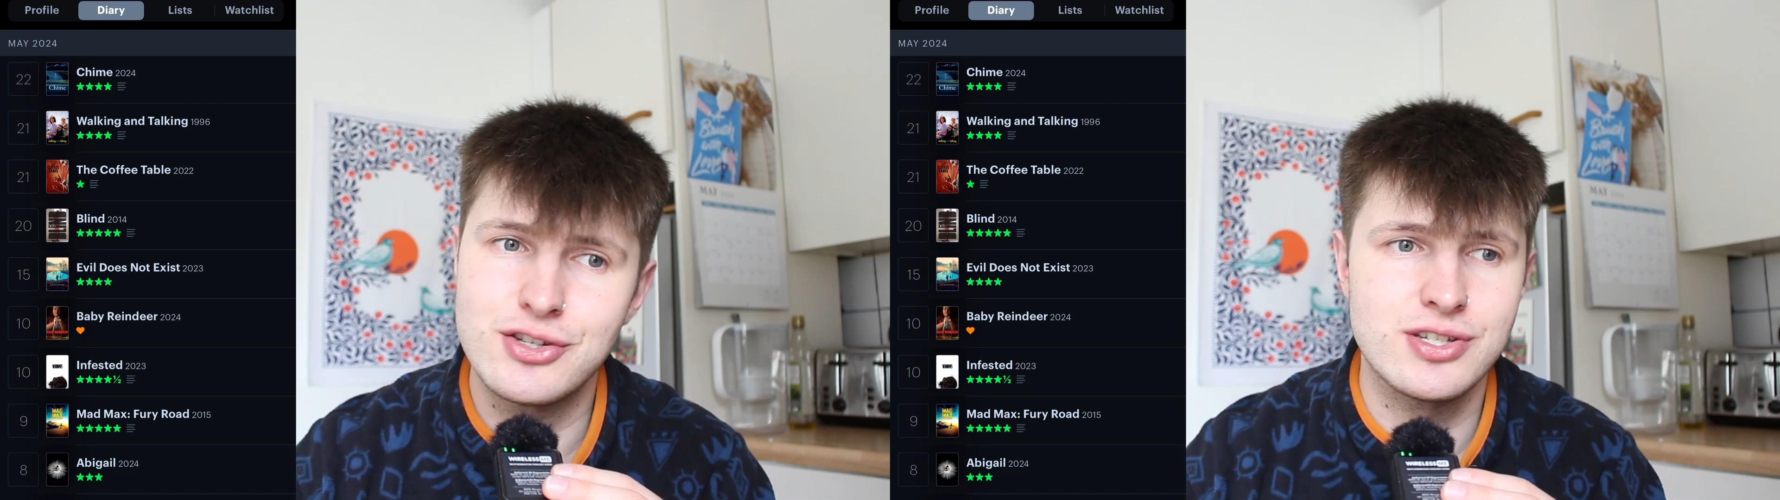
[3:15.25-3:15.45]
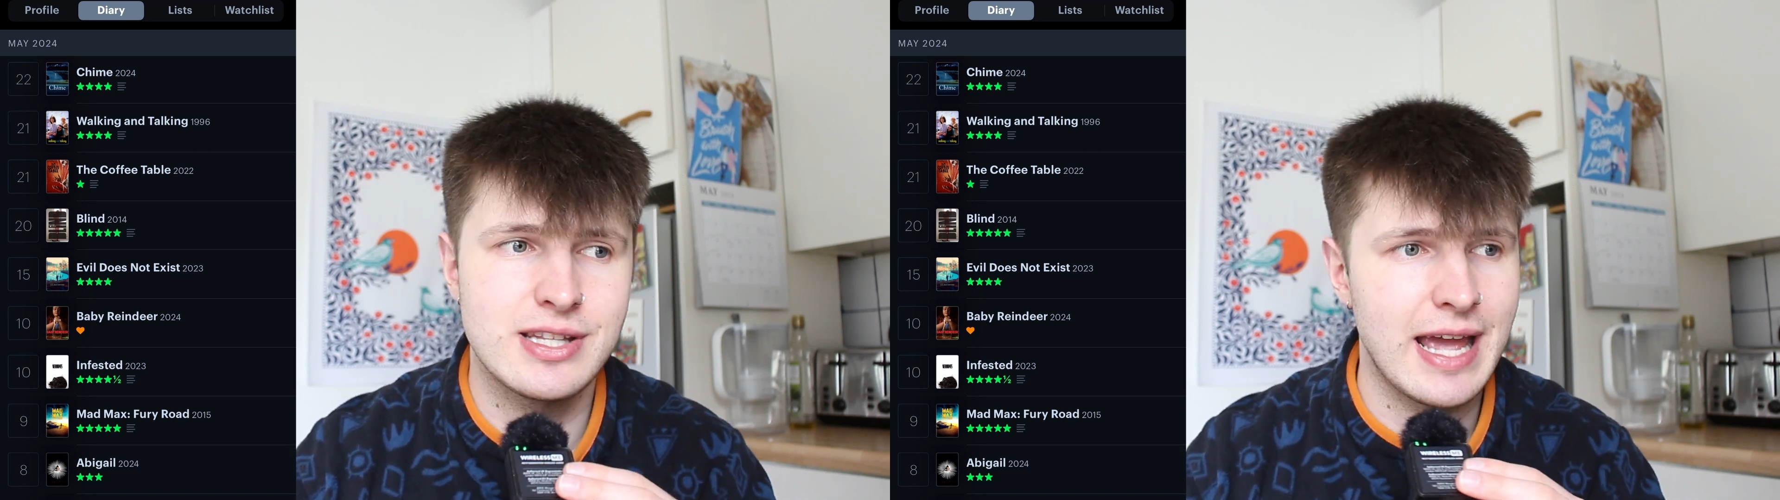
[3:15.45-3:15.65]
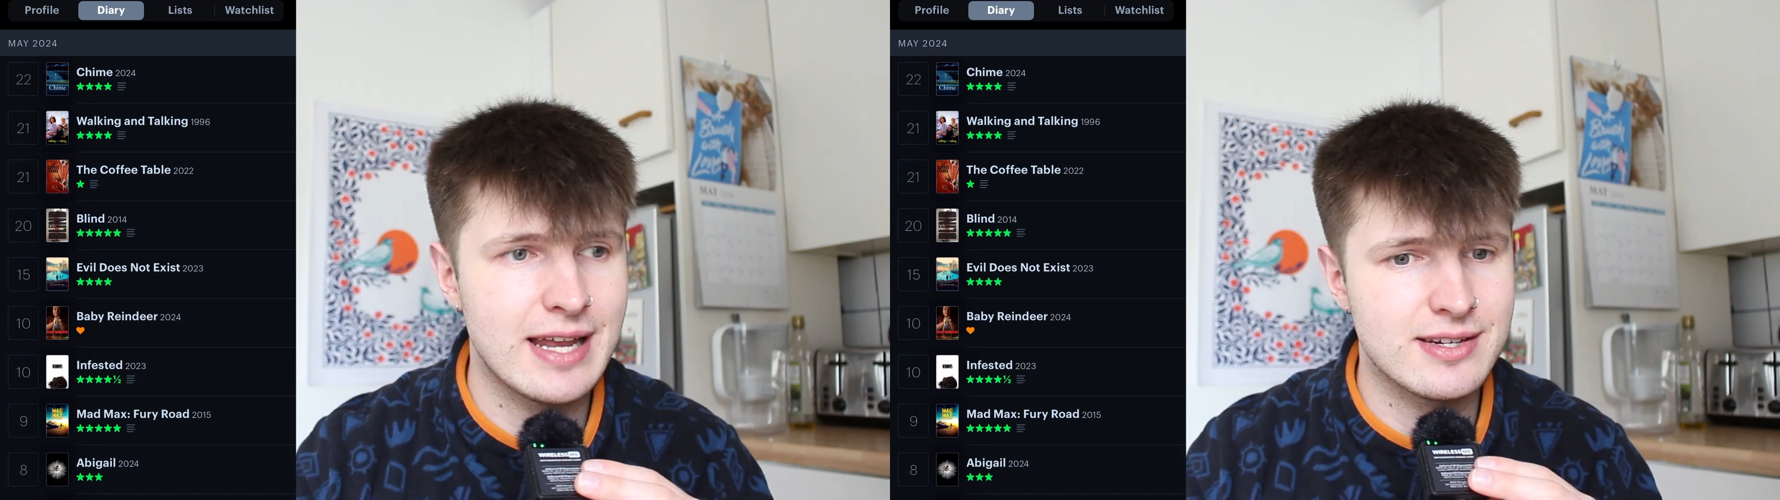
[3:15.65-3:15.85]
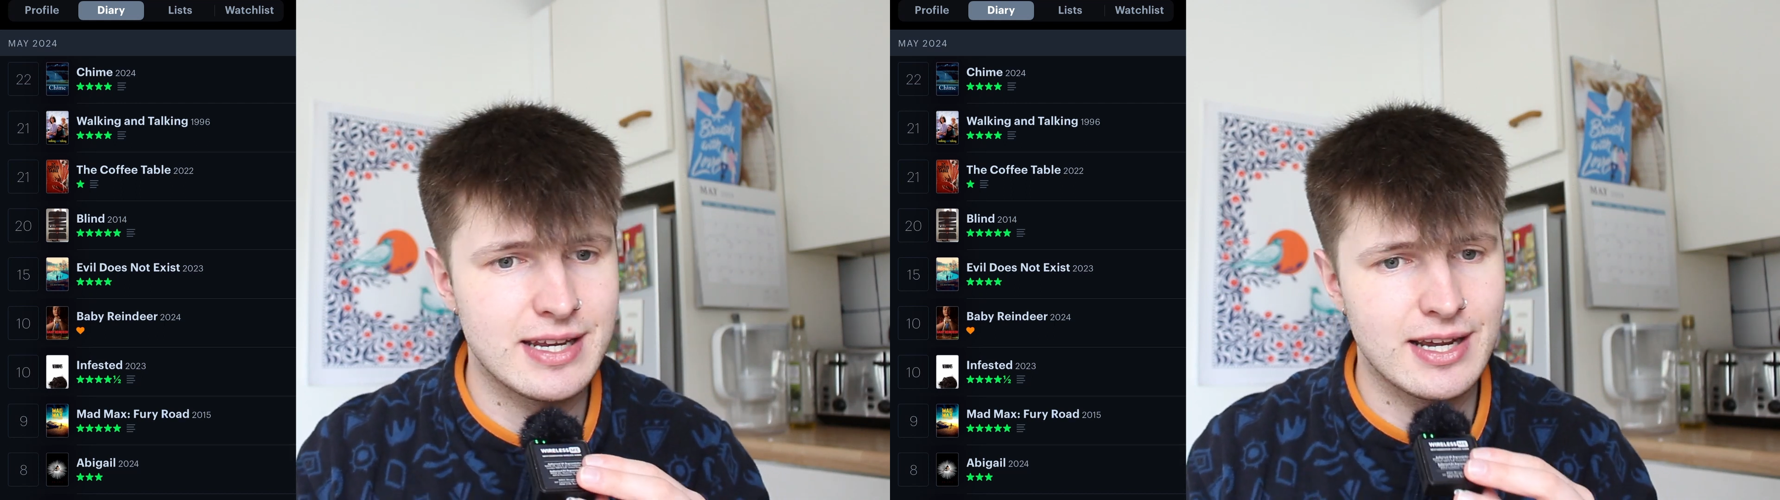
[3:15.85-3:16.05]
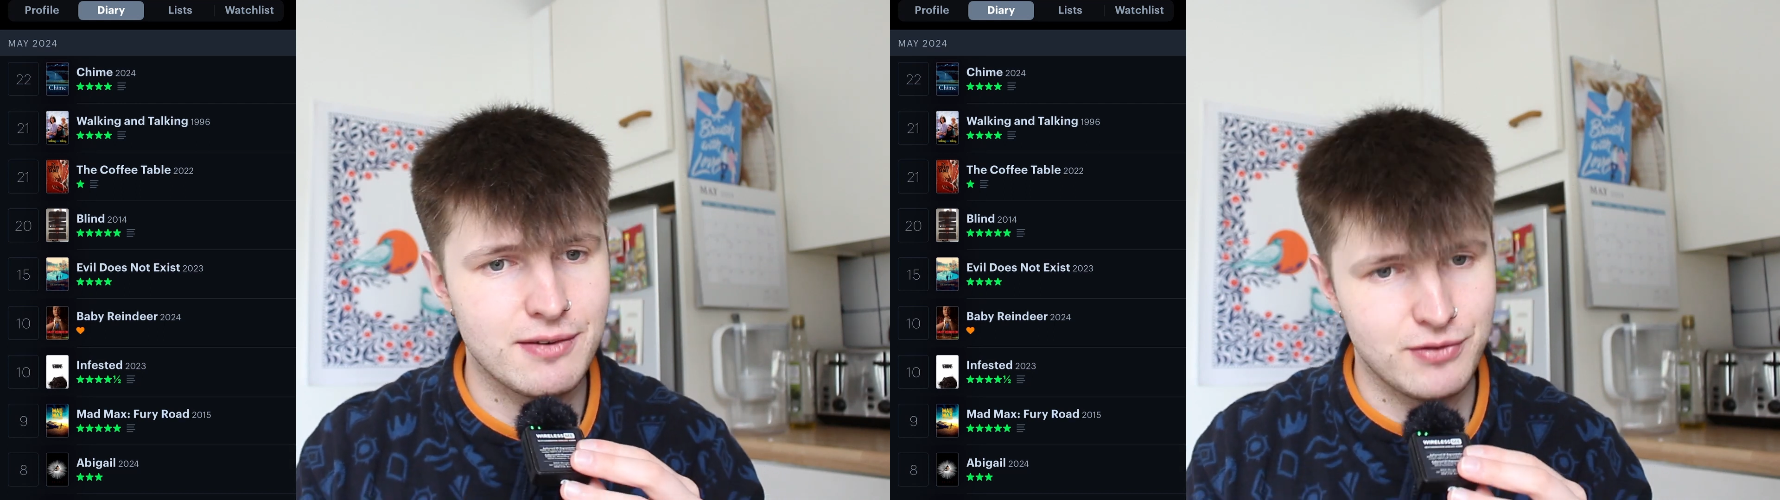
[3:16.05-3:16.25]
Just the
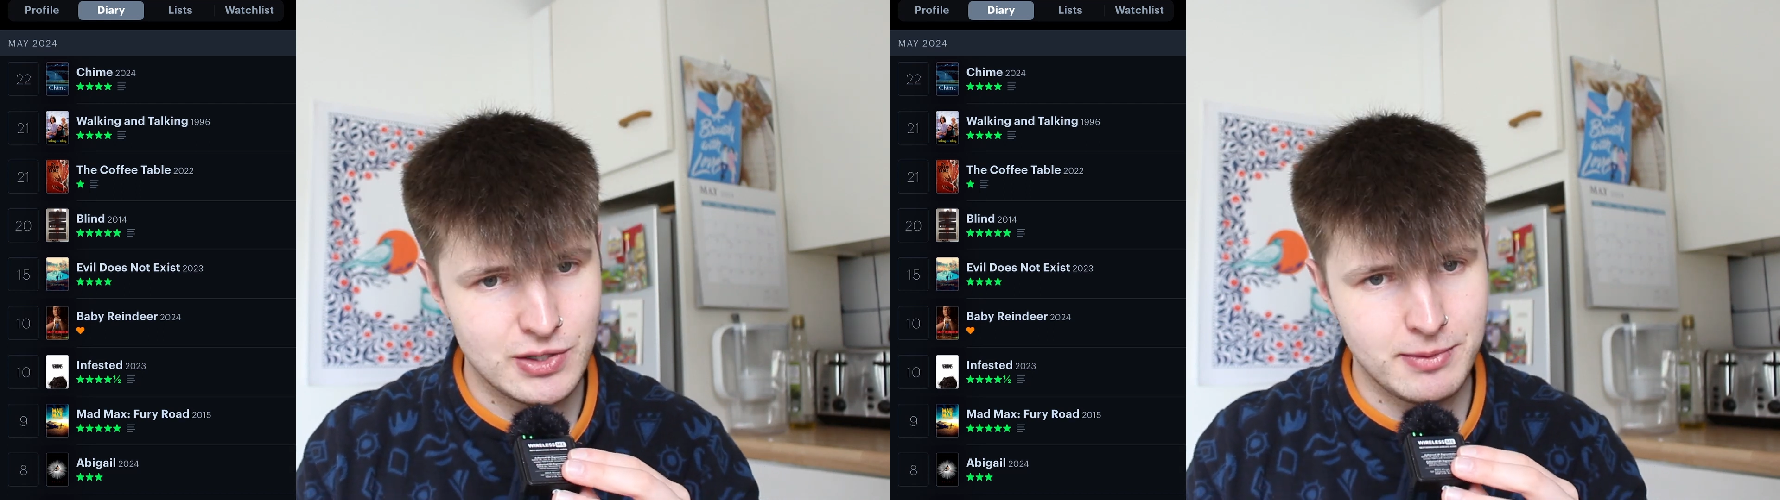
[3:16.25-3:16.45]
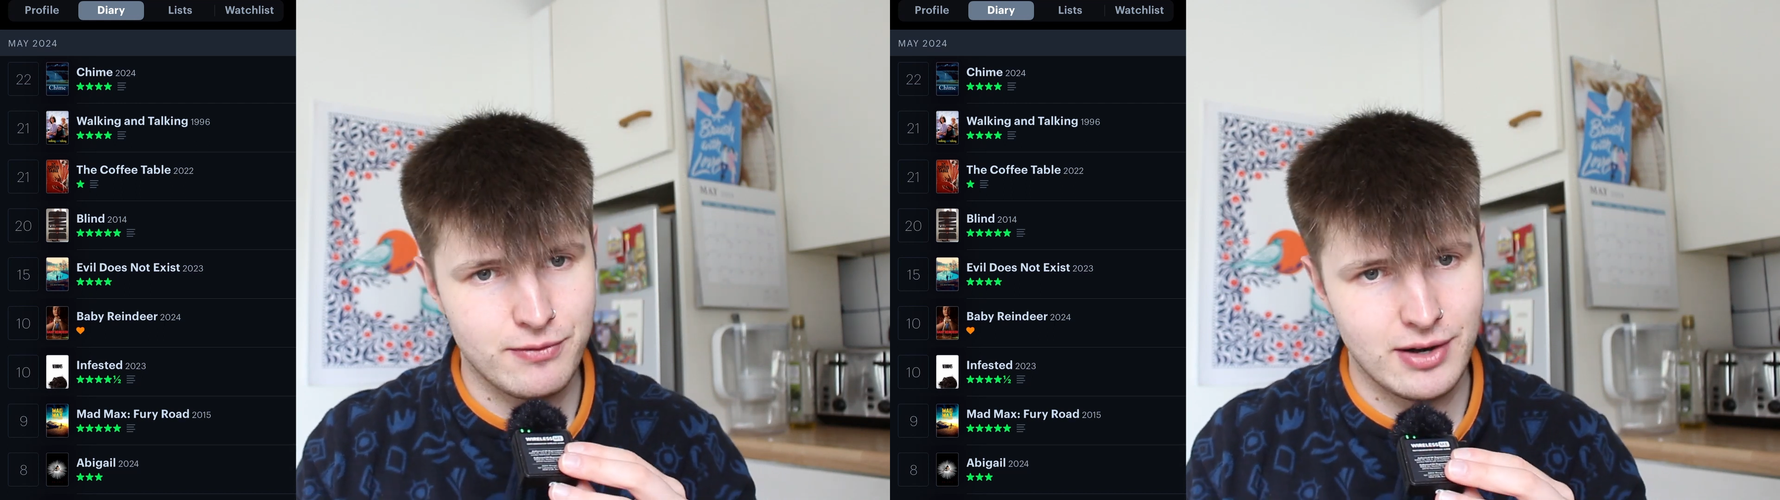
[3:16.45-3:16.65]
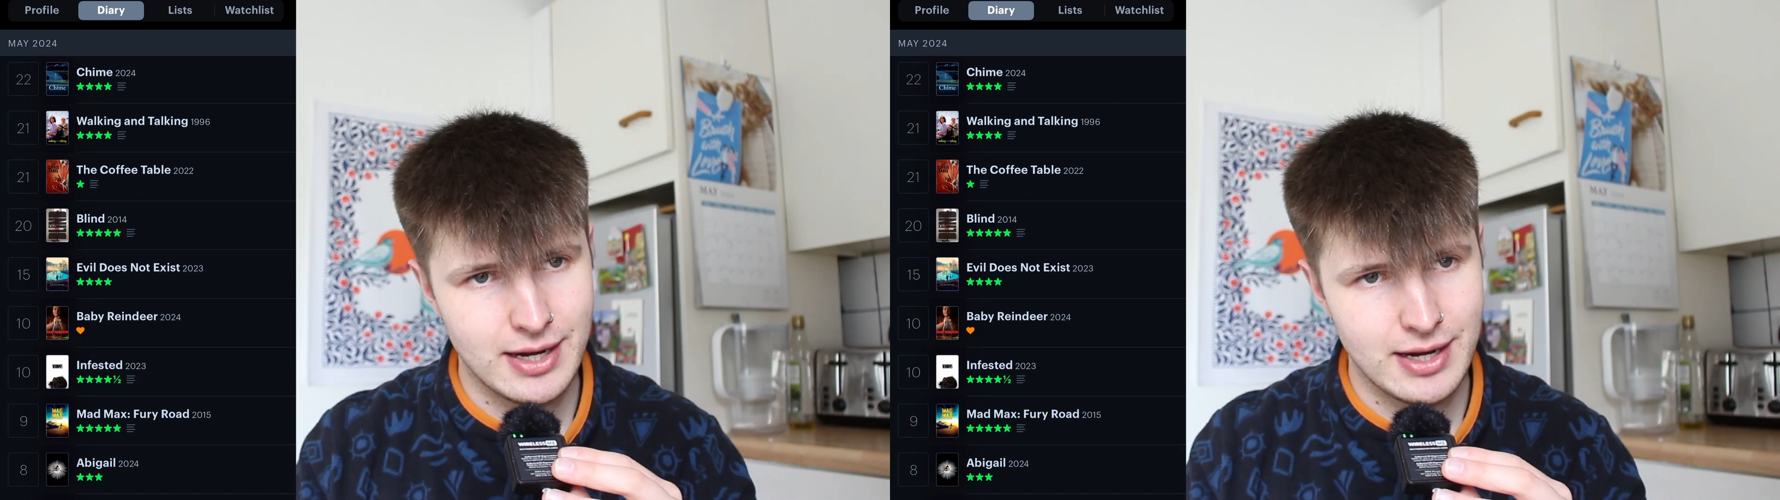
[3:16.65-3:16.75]
ending confused me for